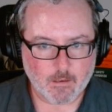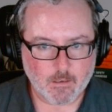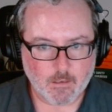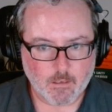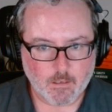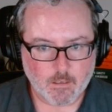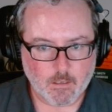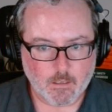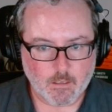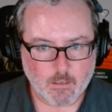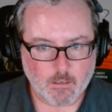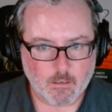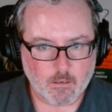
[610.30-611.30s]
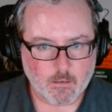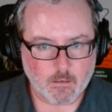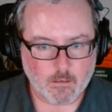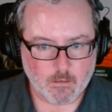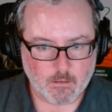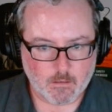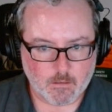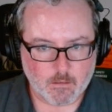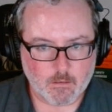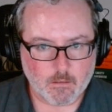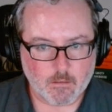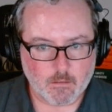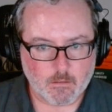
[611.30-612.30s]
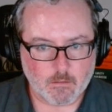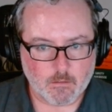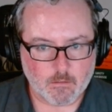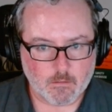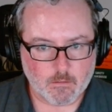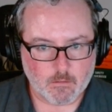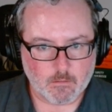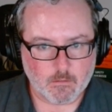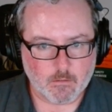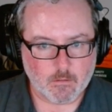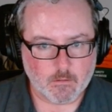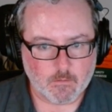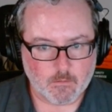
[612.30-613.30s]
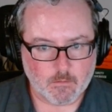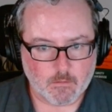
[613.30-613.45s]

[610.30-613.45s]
Nobody speaks.